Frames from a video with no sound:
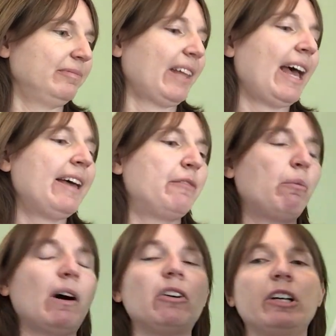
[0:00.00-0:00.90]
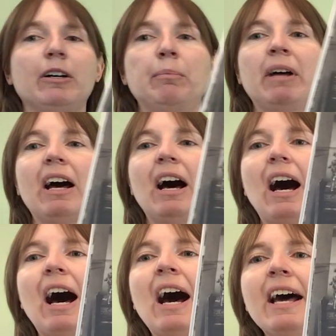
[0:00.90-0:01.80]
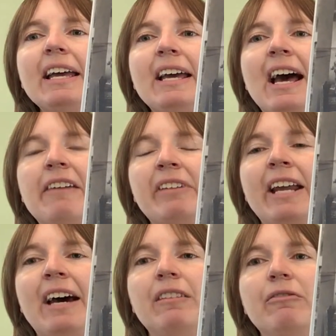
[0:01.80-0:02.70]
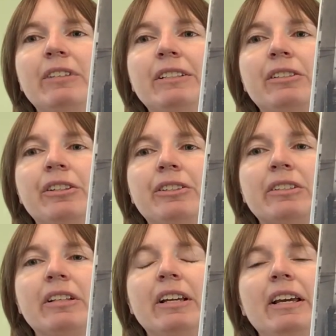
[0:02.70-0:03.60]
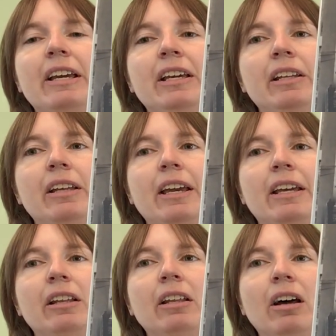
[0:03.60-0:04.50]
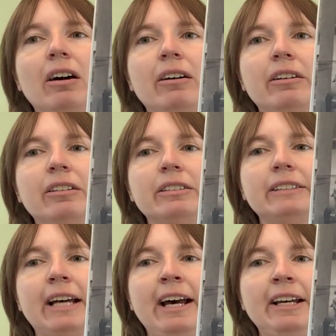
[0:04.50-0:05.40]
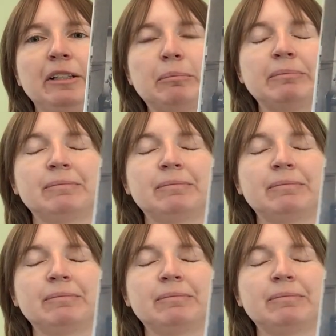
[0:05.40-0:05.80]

And welcome. I haven't had visitors in a long time.